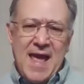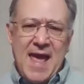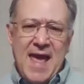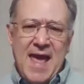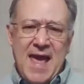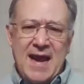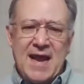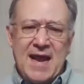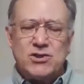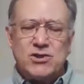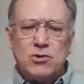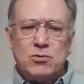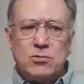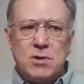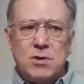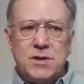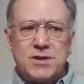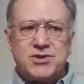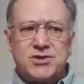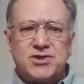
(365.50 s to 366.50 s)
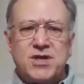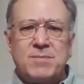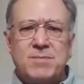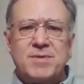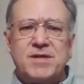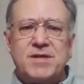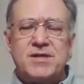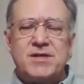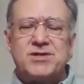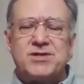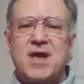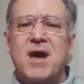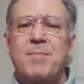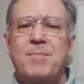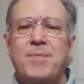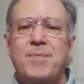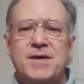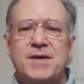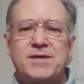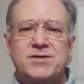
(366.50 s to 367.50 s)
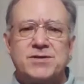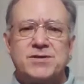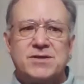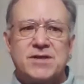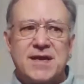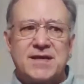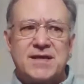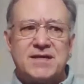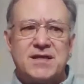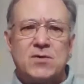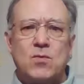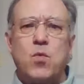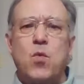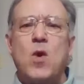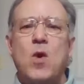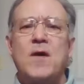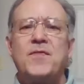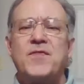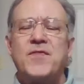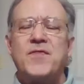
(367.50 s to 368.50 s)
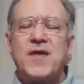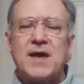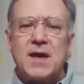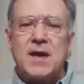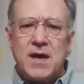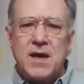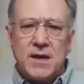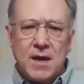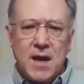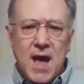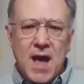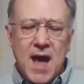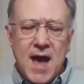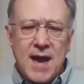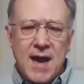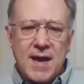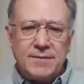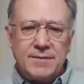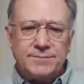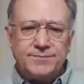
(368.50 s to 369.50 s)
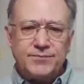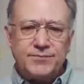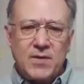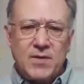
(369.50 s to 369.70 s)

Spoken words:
And as you look at some of these companies that did one thing online